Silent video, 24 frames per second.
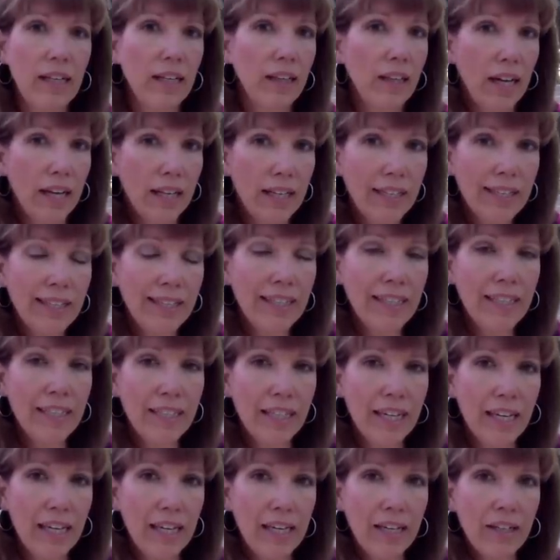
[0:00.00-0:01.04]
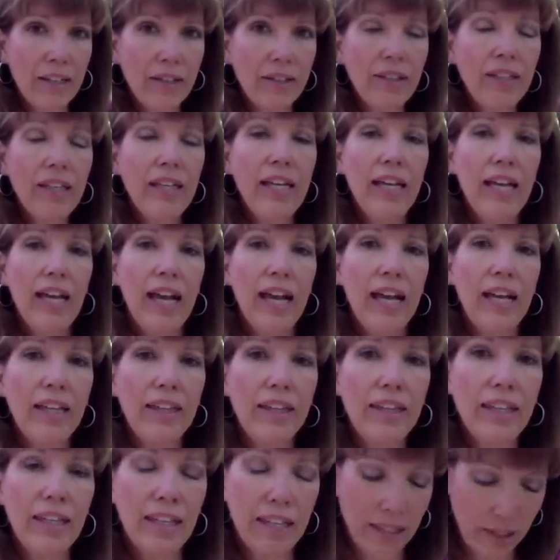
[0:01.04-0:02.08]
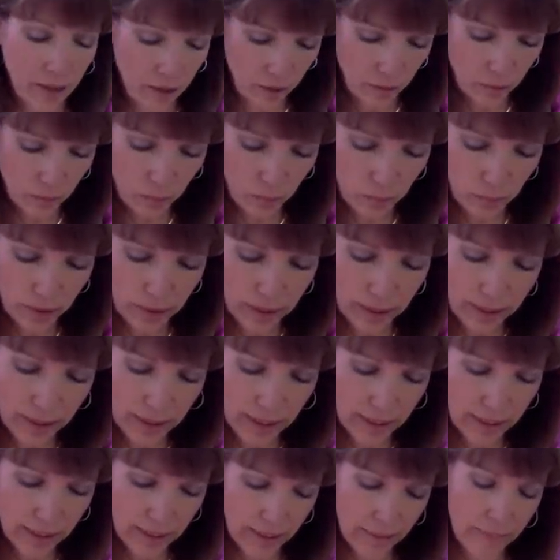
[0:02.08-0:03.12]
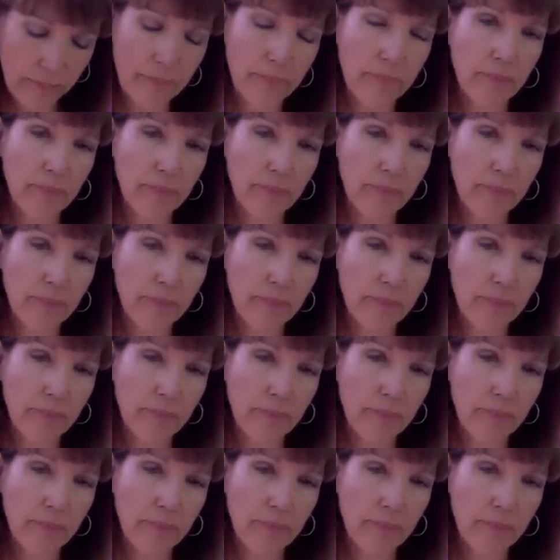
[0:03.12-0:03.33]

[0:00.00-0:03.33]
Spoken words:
a lot of detail, and then read it